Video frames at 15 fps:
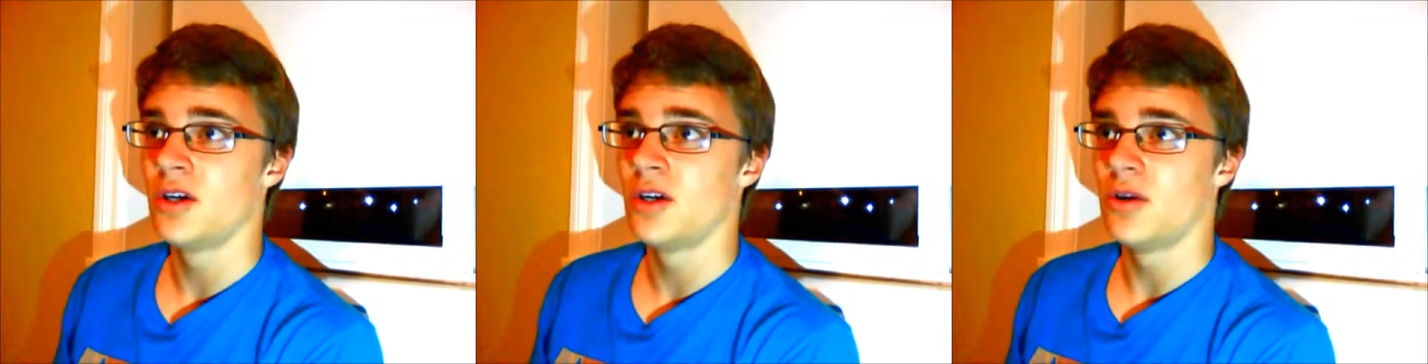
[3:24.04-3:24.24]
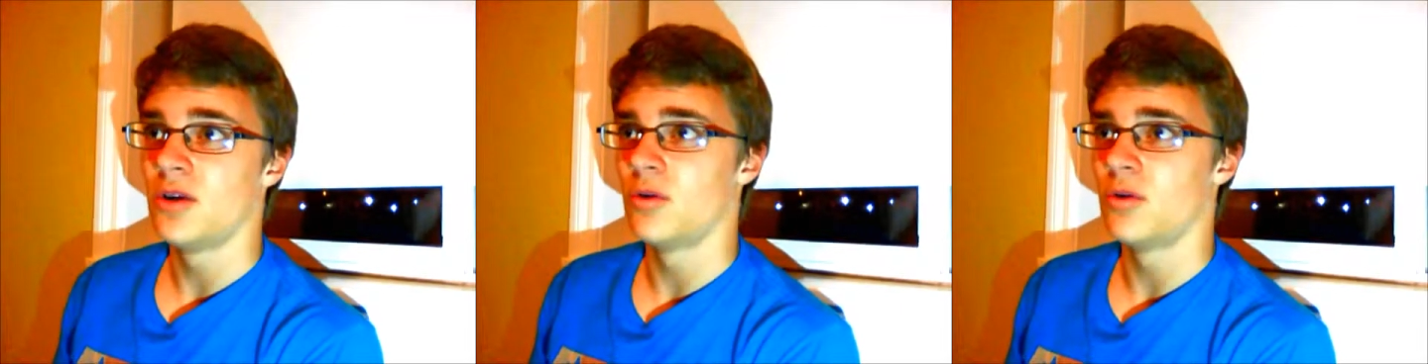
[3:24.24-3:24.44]

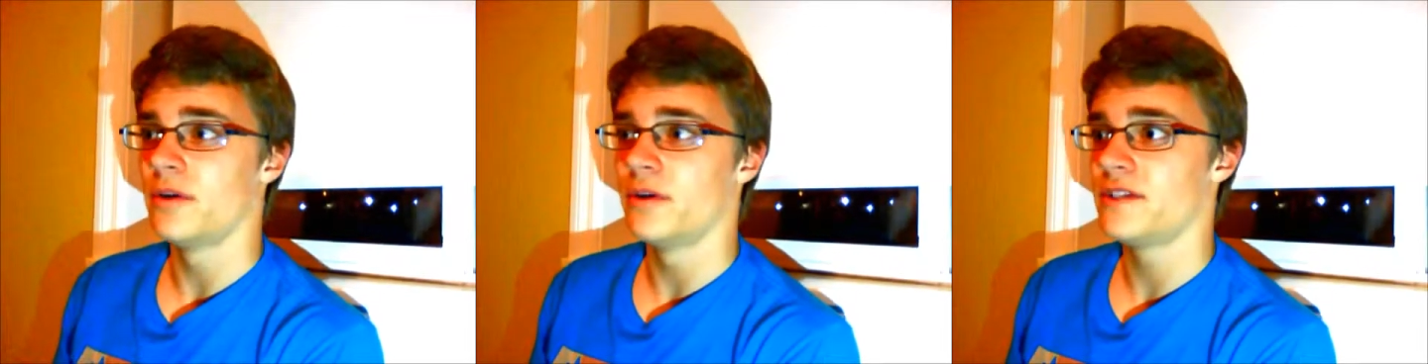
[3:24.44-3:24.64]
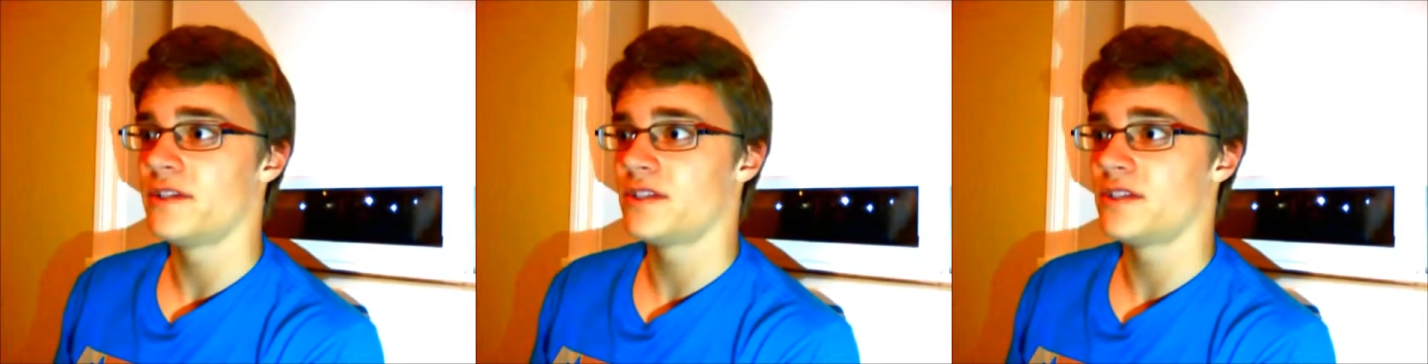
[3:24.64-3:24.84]

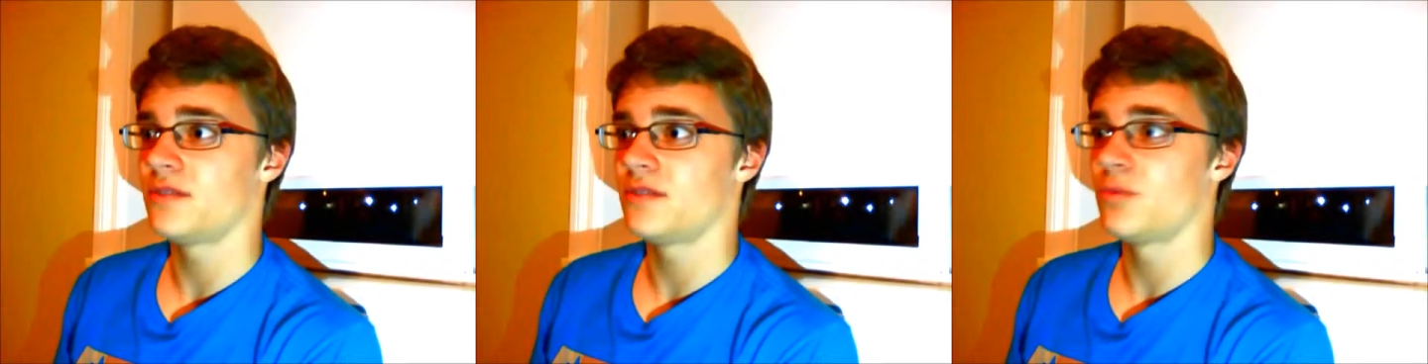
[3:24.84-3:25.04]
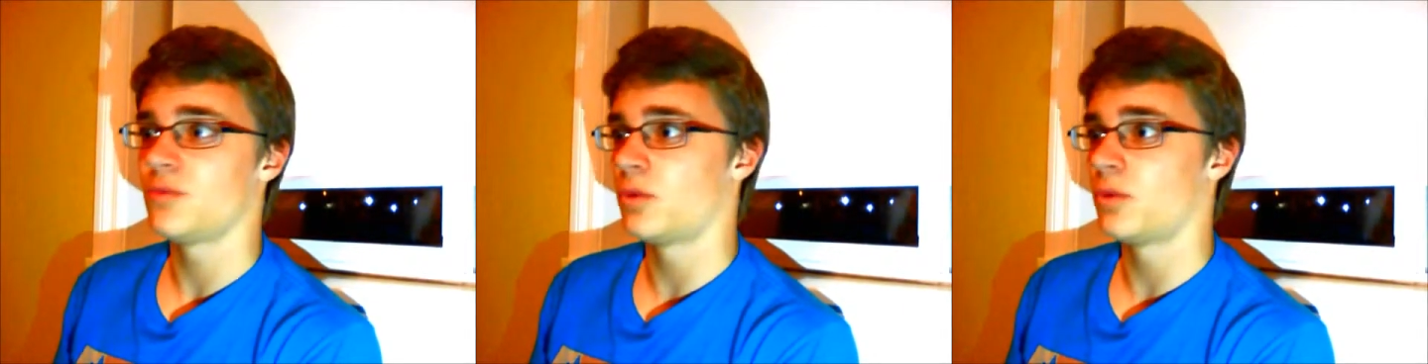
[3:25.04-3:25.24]
or is it
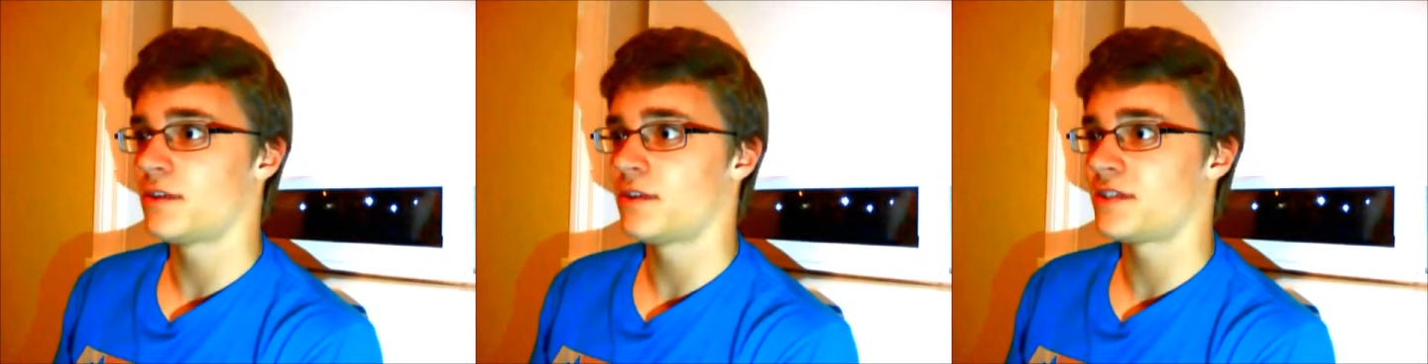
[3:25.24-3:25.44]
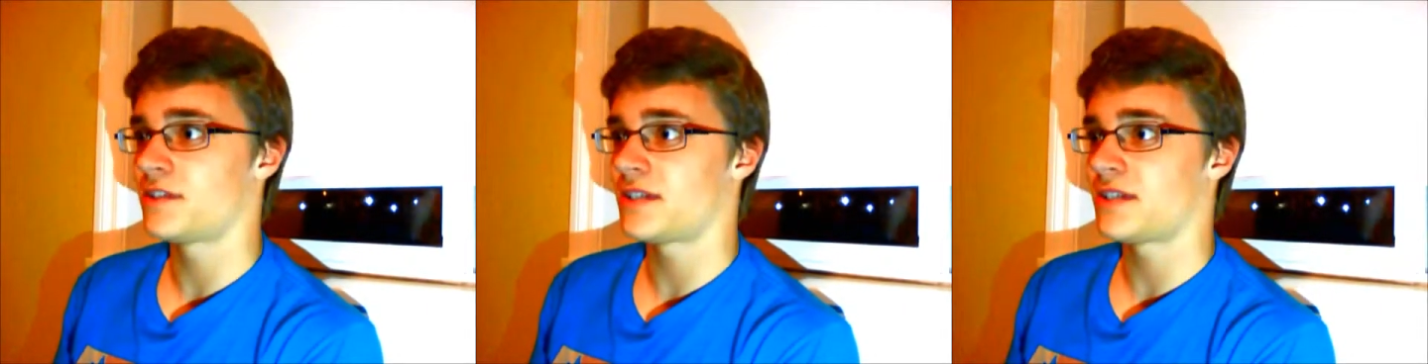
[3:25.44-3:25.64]

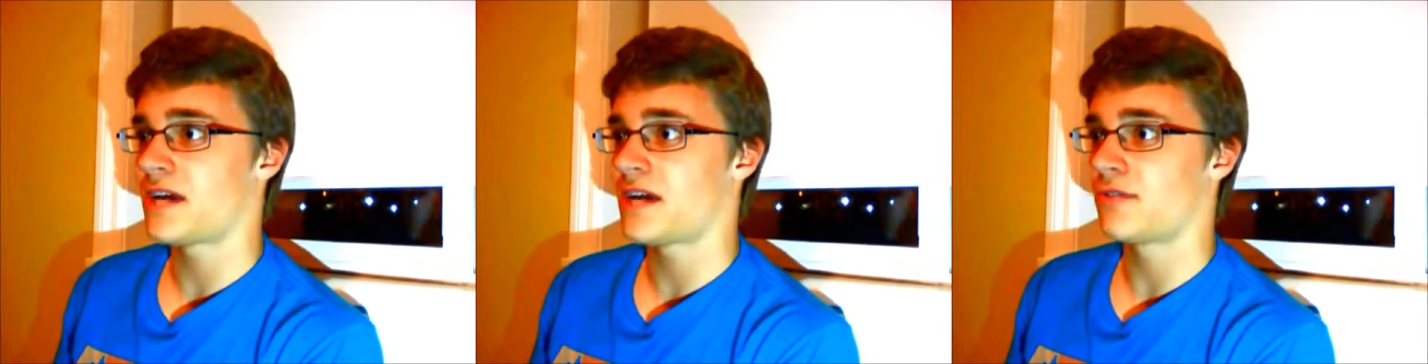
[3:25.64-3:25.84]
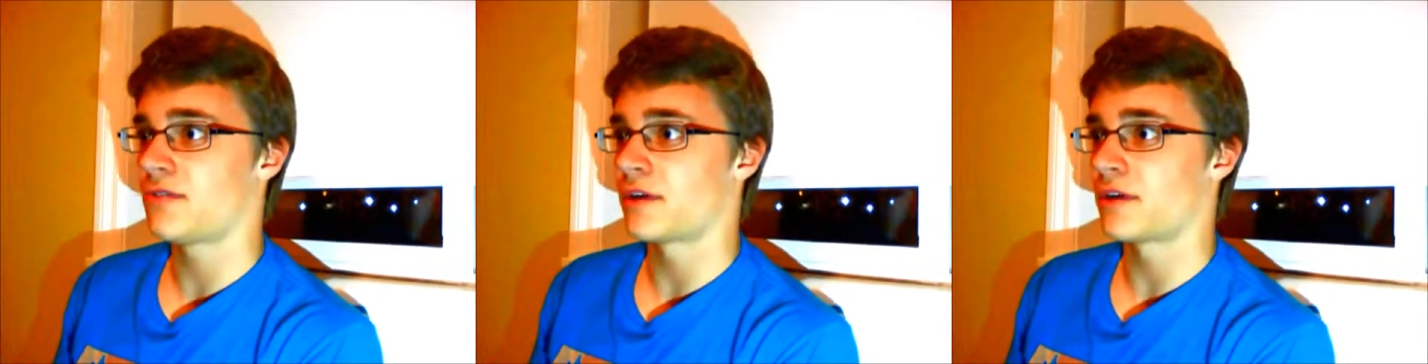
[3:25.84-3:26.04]
worse to
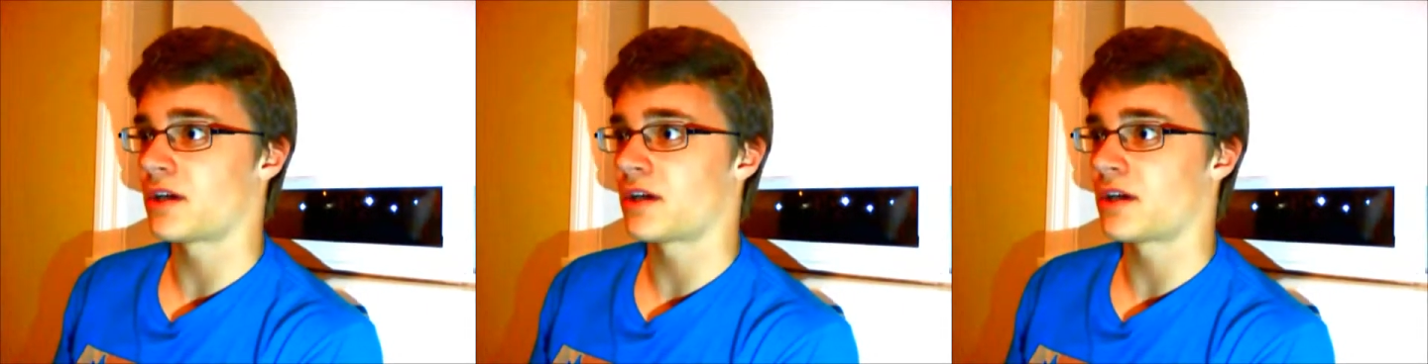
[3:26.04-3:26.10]
have your